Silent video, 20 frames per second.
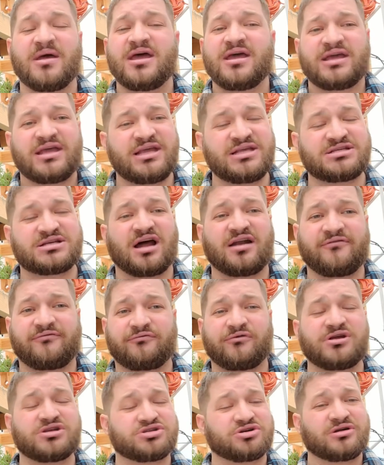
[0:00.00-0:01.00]
He's got a
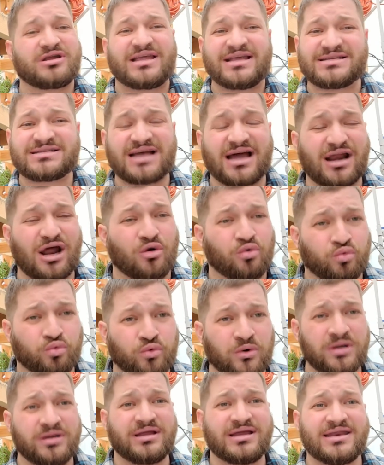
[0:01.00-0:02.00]
freezer, he's got a
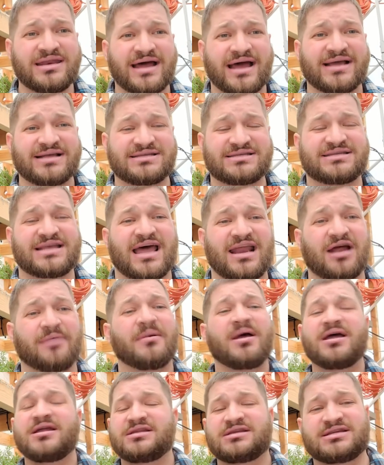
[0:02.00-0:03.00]
really nice
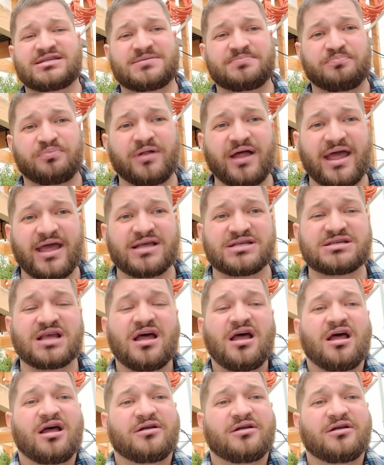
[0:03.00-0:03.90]
setup, displays